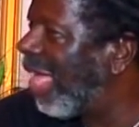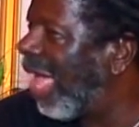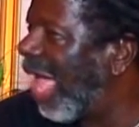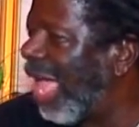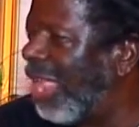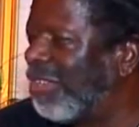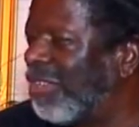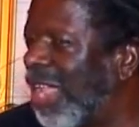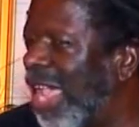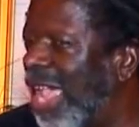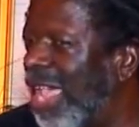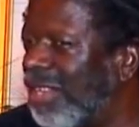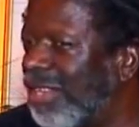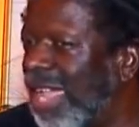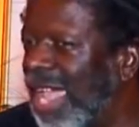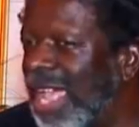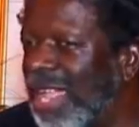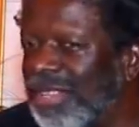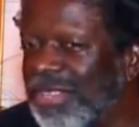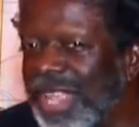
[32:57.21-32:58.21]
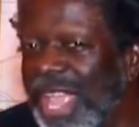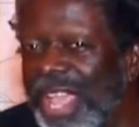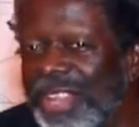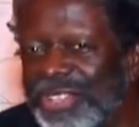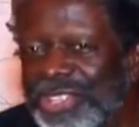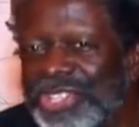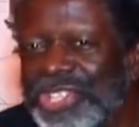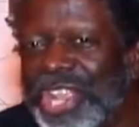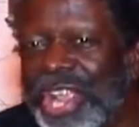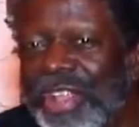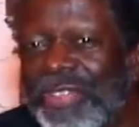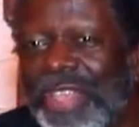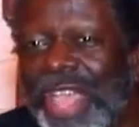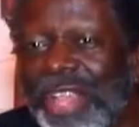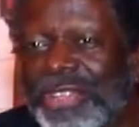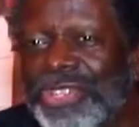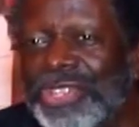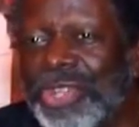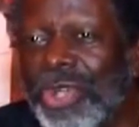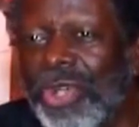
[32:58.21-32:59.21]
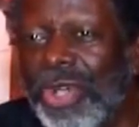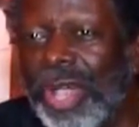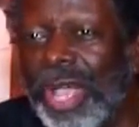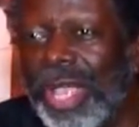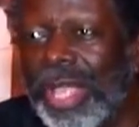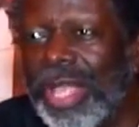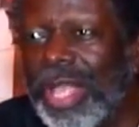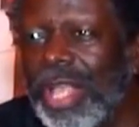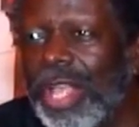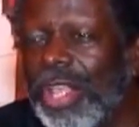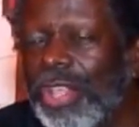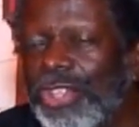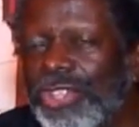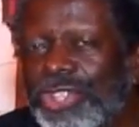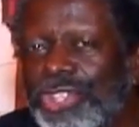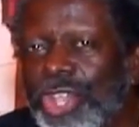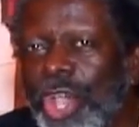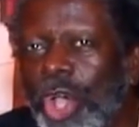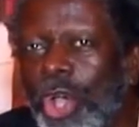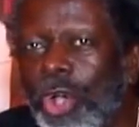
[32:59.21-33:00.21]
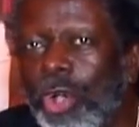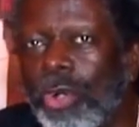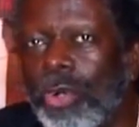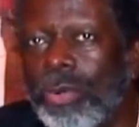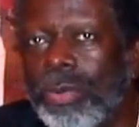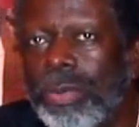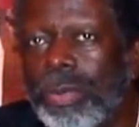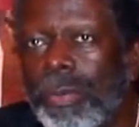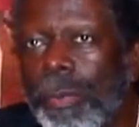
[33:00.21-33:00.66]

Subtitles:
and share that joy. So